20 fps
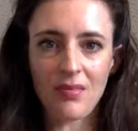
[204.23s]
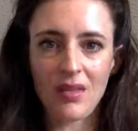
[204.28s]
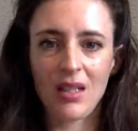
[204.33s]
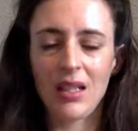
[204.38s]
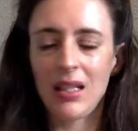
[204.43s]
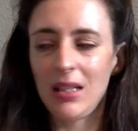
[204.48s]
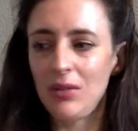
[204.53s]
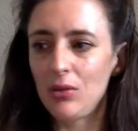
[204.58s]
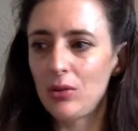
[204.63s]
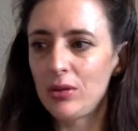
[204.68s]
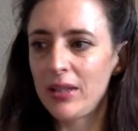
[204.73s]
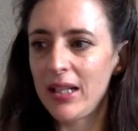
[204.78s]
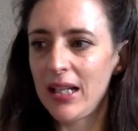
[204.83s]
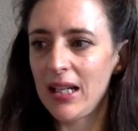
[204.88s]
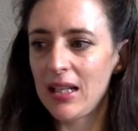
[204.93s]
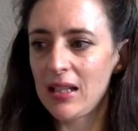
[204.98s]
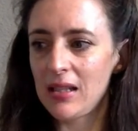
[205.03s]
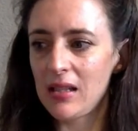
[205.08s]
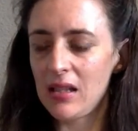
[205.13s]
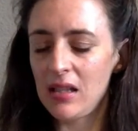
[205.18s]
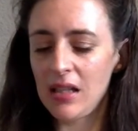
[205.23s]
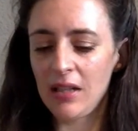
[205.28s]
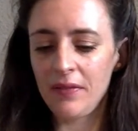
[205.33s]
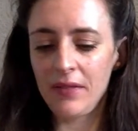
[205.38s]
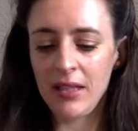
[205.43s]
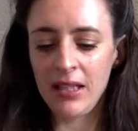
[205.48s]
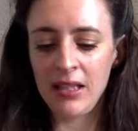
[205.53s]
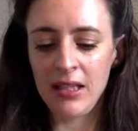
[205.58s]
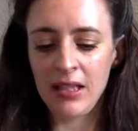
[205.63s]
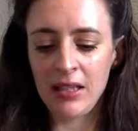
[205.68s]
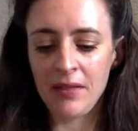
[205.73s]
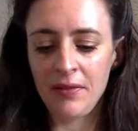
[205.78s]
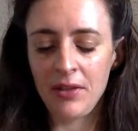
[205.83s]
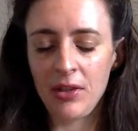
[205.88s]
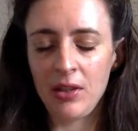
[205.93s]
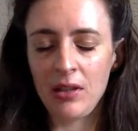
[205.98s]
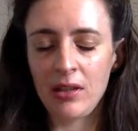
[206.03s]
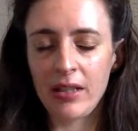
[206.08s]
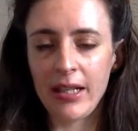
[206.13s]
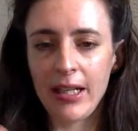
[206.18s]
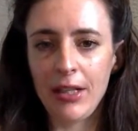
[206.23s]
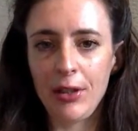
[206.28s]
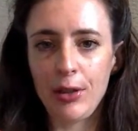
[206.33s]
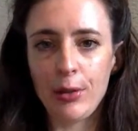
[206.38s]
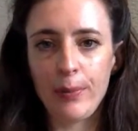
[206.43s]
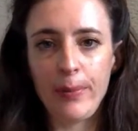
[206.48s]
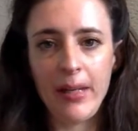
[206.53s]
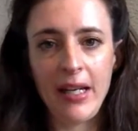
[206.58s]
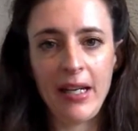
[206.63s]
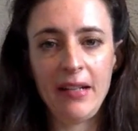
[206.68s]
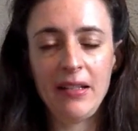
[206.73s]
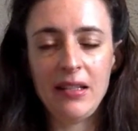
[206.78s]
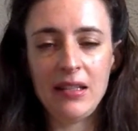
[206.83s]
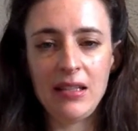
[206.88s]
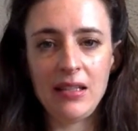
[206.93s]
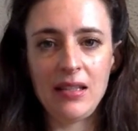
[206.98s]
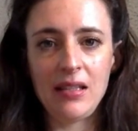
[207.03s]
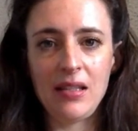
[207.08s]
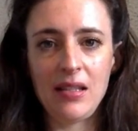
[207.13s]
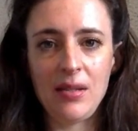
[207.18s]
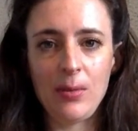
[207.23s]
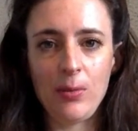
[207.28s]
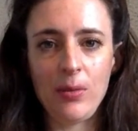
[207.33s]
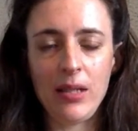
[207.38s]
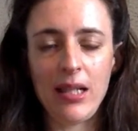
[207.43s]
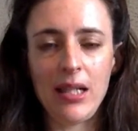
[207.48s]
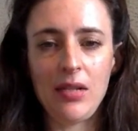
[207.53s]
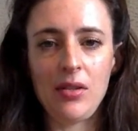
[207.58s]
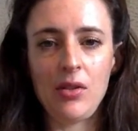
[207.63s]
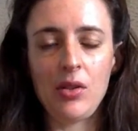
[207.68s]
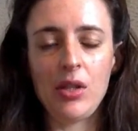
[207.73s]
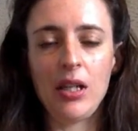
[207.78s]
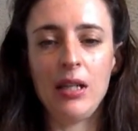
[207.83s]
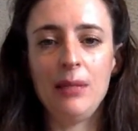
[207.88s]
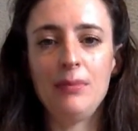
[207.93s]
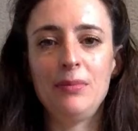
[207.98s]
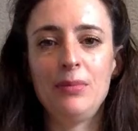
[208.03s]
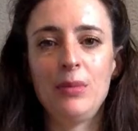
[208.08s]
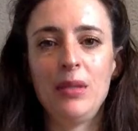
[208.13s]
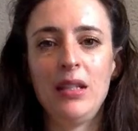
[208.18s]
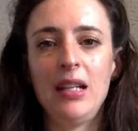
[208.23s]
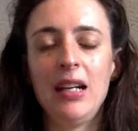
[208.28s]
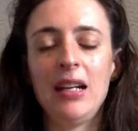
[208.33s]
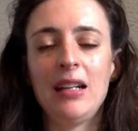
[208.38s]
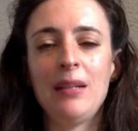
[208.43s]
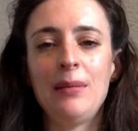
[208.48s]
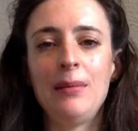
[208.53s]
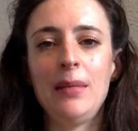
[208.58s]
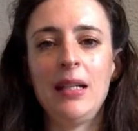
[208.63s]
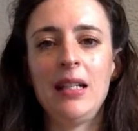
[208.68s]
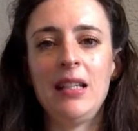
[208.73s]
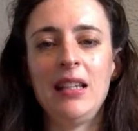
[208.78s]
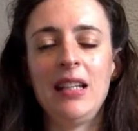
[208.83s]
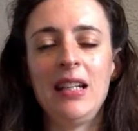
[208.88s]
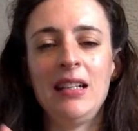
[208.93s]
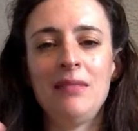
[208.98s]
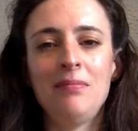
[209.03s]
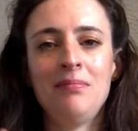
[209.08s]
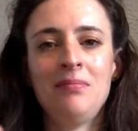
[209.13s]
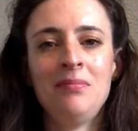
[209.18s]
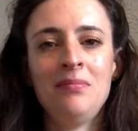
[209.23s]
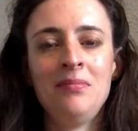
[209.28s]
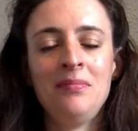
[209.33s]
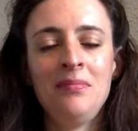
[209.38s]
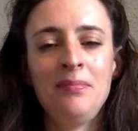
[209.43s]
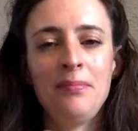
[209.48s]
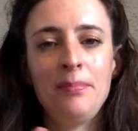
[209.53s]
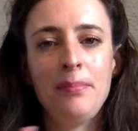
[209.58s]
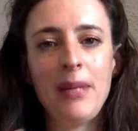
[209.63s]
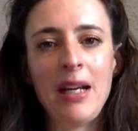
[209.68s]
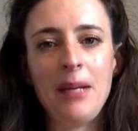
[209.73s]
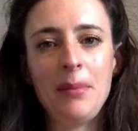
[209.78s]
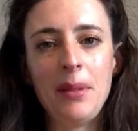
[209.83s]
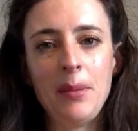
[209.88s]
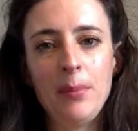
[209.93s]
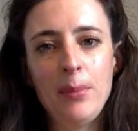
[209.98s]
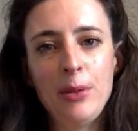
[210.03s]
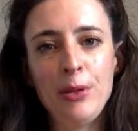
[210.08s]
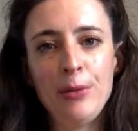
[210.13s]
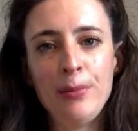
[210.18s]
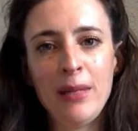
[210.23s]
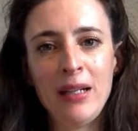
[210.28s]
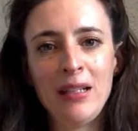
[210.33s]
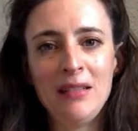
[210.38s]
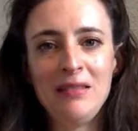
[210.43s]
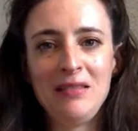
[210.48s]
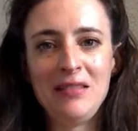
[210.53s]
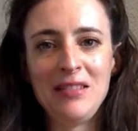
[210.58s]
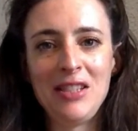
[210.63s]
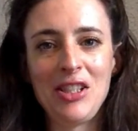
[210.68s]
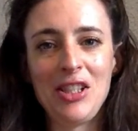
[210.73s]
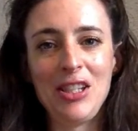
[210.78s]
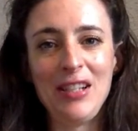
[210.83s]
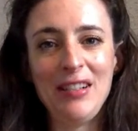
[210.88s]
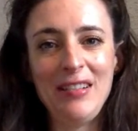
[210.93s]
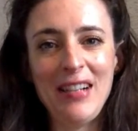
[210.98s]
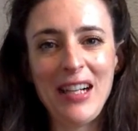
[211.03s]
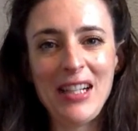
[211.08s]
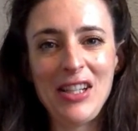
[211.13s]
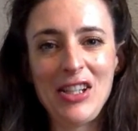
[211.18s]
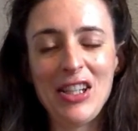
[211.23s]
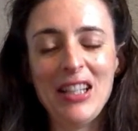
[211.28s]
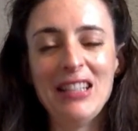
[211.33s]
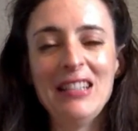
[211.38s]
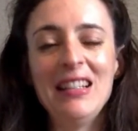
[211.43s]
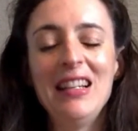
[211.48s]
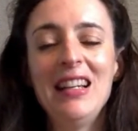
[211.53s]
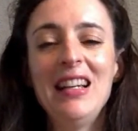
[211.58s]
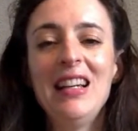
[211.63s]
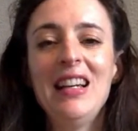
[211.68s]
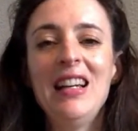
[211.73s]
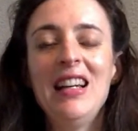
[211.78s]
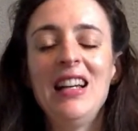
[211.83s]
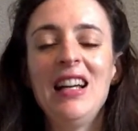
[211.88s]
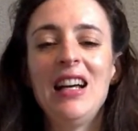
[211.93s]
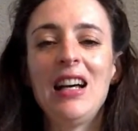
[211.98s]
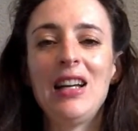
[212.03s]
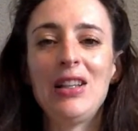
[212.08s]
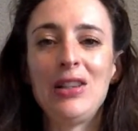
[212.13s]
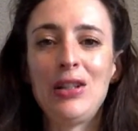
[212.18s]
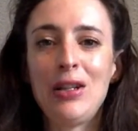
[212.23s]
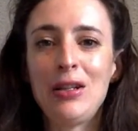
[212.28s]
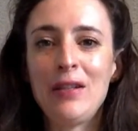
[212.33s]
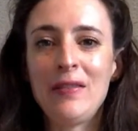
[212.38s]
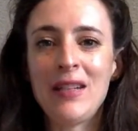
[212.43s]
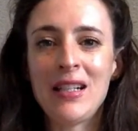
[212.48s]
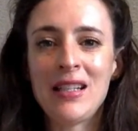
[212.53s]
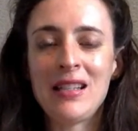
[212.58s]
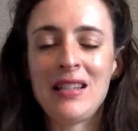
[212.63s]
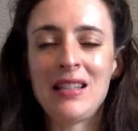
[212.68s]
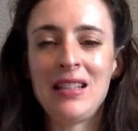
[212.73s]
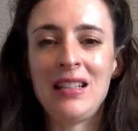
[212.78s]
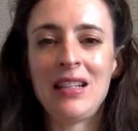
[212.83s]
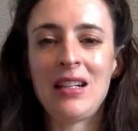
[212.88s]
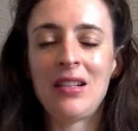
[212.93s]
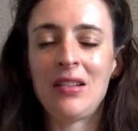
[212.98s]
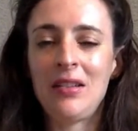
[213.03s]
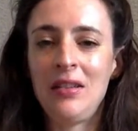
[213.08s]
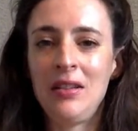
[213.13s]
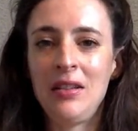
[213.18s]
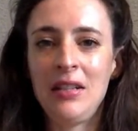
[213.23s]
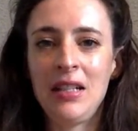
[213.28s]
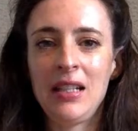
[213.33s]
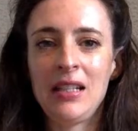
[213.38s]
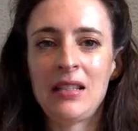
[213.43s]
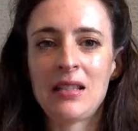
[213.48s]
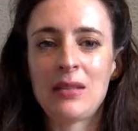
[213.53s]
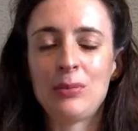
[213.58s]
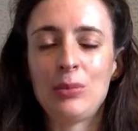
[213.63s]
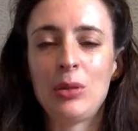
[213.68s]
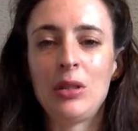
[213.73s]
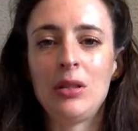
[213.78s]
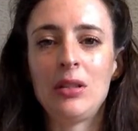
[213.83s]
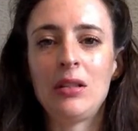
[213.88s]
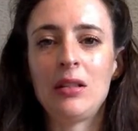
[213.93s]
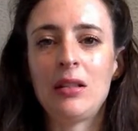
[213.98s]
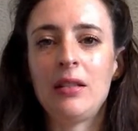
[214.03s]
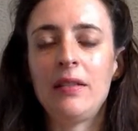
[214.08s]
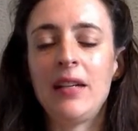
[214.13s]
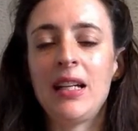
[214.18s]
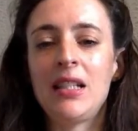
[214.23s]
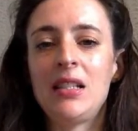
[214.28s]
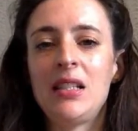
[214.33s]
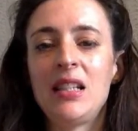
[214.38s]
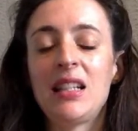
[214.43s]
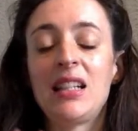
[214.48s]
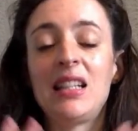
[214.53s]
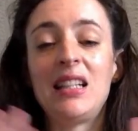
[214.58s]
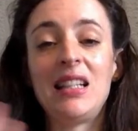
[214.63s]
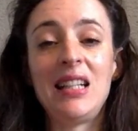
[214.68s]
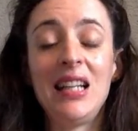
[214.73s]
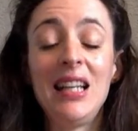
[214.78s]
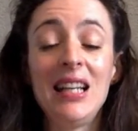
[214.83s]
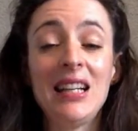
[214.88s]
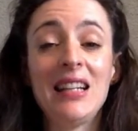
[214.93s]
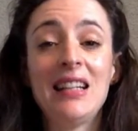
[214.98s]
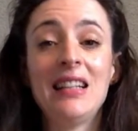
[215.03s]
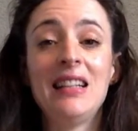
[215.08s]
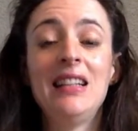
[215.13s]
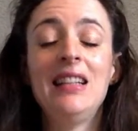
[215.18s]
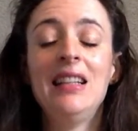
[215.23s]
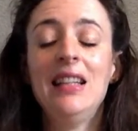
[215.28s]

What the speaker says: And all that other stuff. And then if you look at your parents' relationship and that baby boomer generation, a lot of us in our 30s and whatnot have had to clear